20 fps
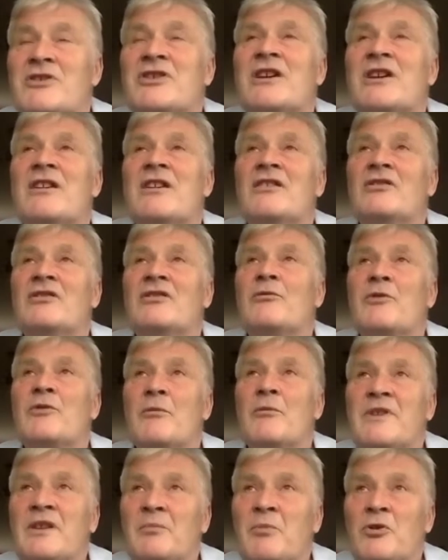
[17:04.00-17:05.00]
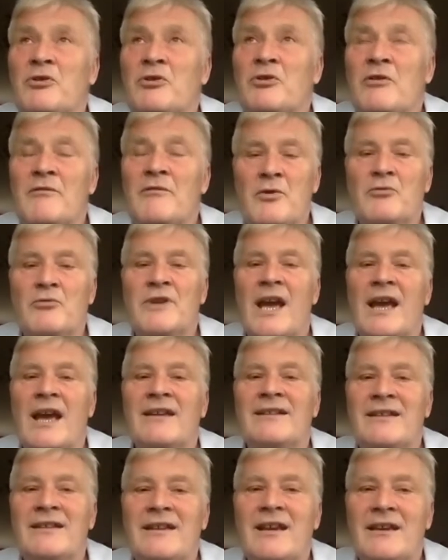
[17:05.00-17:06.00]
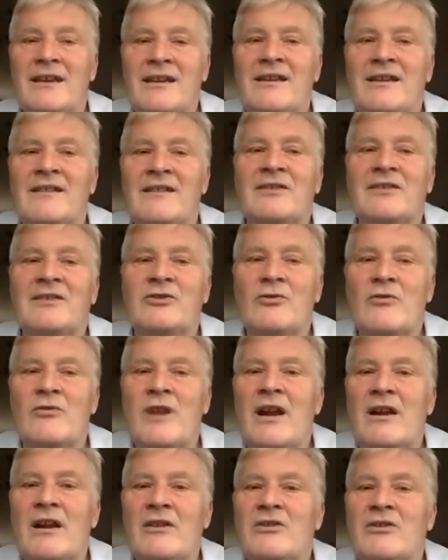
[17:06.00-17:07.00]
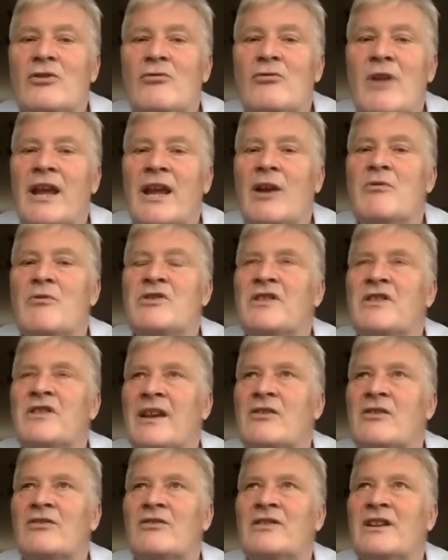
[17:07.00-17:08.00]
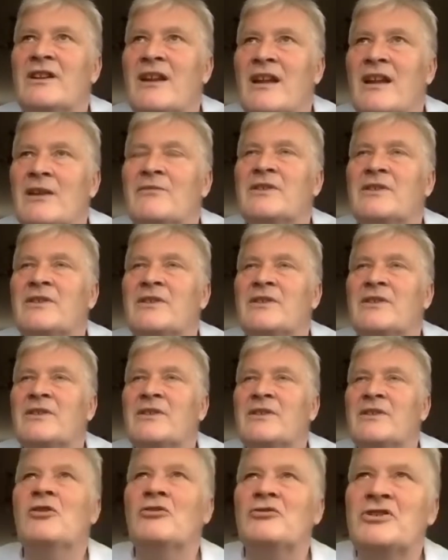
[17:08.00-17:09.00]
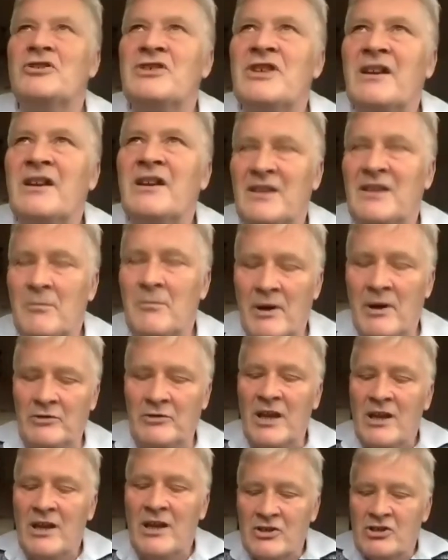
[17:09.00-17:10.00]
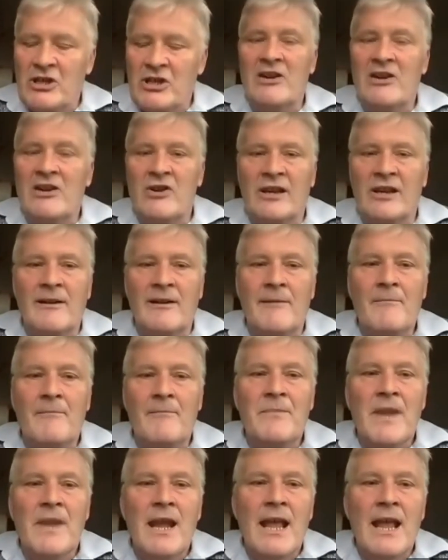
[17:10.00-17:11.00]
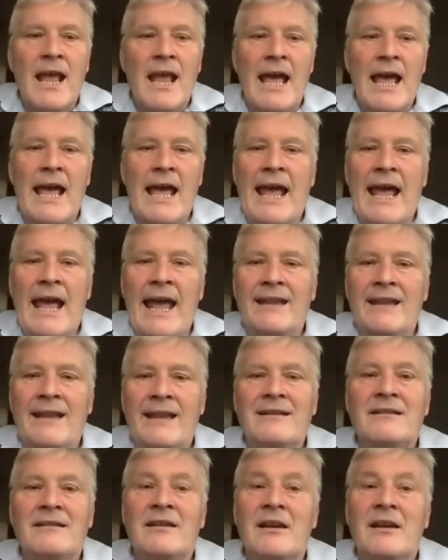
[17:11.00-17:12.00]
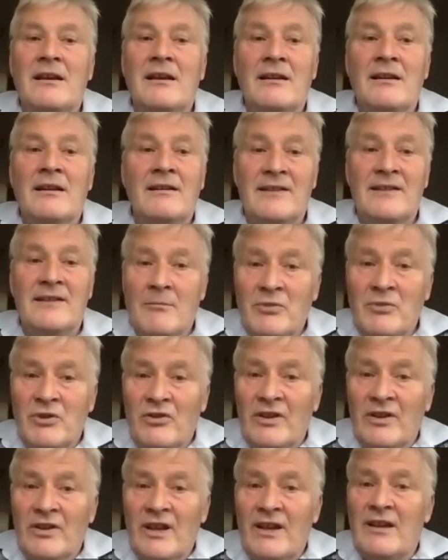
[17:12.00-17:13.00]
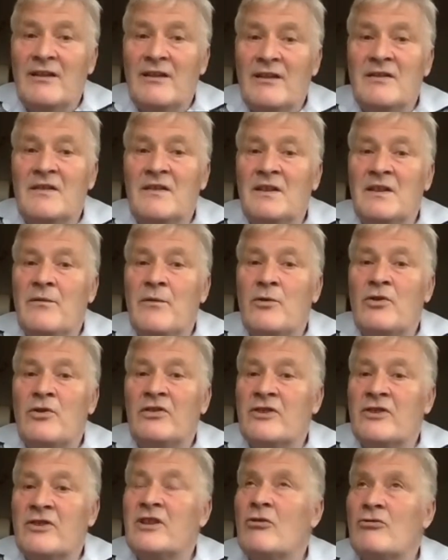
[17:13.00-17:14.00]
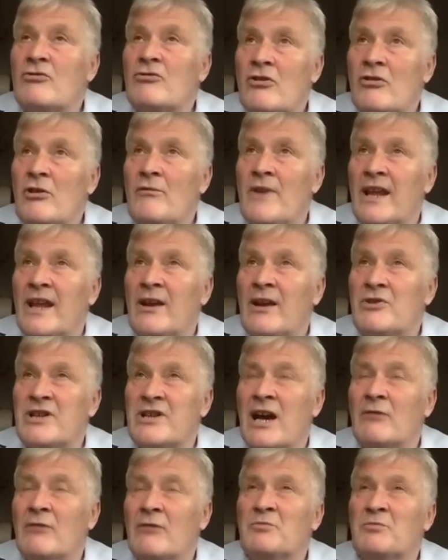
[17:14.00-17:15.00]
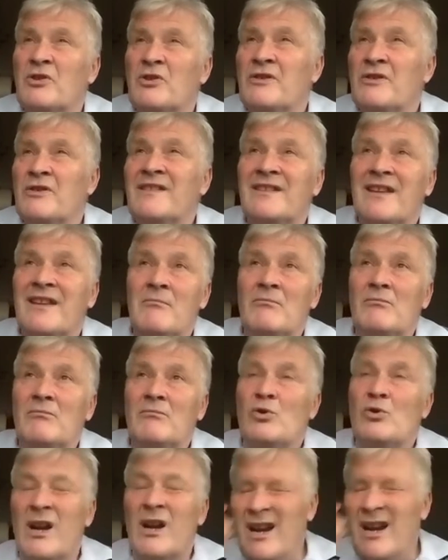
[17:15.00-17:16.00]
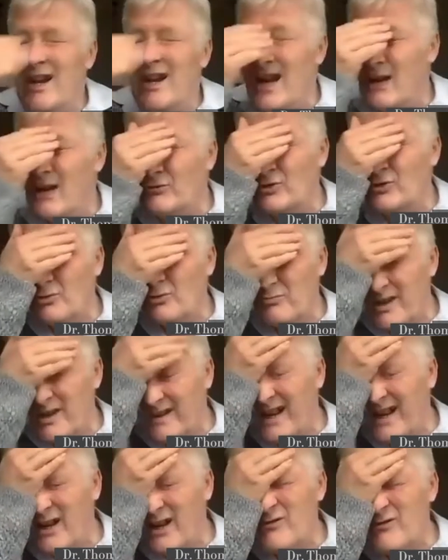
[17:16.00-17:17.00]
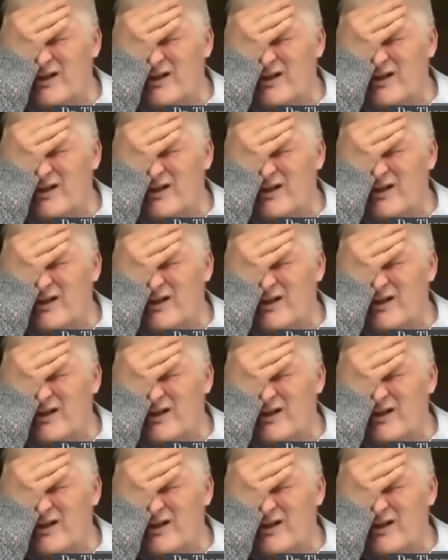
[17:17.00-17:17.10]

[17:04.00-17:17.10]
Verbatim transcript: language. So from this point of view, the idea is that you learn new languages across the lifetime. It's not just about children. And some societies enforce strict control of language output. So in some, you are allowed to